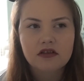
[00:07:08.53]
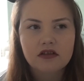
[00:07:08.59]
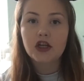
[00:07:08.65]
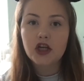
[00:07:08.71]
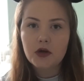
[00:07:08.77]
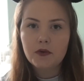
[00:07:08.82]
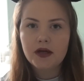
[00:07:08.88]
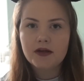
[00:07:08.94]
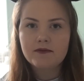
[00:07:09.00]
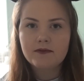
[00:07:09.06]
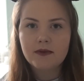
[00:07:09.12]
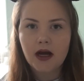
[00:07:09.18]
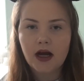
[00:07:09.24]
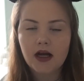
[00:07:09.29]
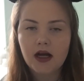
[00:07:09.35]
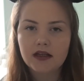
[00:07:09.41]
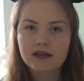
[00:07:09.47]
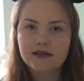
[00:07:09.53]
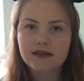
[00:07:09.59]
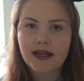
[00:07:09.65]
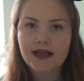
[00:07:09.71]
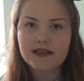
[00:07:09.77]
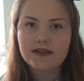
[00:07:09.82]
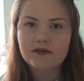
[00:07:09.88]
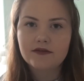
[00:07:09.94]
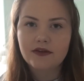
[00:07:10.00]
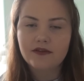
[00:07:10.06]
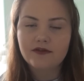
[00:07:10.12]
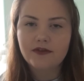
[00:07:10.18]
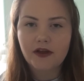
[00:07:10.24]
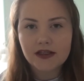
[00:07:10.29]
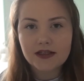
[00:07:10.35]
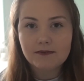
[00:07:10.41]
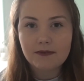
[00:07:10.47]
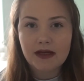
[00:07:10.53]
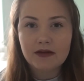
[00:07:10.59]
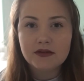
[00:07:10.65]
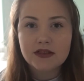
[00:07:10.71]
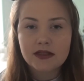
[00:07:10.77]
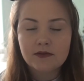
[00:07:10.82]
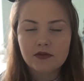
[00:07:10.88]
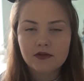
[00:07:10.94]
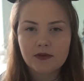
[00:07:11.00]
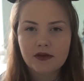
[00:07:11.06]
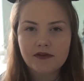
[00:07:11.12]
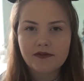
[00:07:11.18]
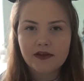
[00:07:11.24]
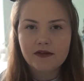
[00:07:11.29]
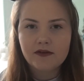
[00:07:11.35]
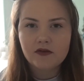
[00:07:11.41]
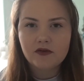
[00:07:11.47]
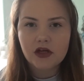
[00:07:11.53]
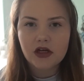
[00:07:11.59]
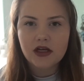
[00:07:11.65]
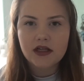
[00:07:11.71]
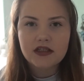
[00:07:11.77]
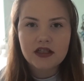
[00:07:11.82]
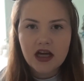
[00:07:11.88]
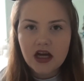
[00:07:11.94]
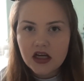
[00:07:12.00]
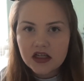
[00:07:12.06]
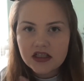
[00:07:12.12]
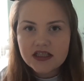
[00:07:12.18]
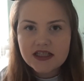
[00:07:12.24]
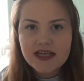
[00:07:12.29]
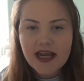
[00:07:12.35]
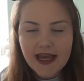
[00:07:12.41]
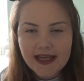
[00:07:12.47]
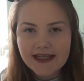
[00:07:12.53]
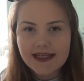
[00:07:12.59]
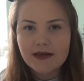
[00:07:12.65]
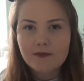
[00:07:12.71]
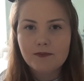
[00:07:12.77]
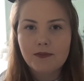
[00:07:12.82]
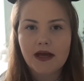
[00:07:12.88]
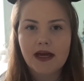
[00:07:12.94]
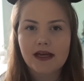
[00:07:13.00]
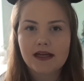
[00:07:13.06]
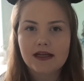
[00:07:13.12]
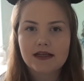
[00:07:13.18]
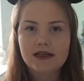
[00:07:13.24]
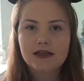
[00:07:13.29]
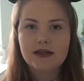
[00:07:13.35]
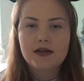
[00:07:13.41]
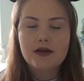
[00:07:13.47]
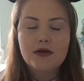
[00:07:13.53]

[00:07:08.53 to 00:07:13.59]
I know I said that Thunder Mountain was my favourite ride. Take it back.